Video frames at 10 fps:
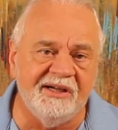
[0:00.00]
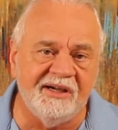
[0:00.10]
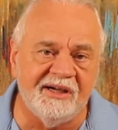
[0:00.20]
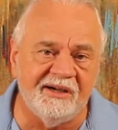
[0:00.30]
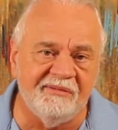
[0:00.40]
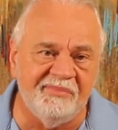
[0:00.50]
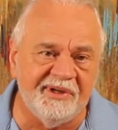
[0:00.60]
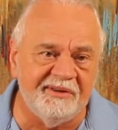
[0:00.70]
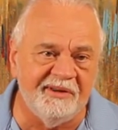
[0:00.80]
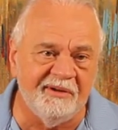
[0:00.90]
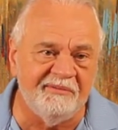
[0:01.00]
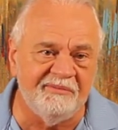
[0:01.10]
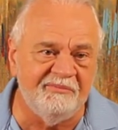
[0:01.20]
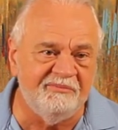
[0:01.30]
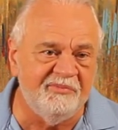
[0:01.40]
but
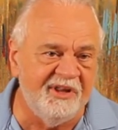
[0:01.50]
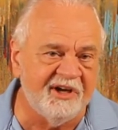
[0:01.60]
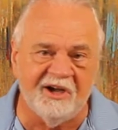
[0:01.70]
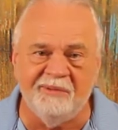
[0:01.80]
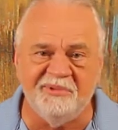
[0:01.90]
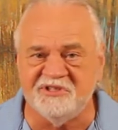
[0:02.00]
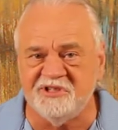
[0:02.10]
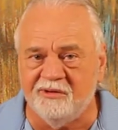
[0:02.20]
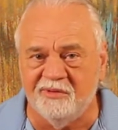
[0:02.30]
the accomplice saw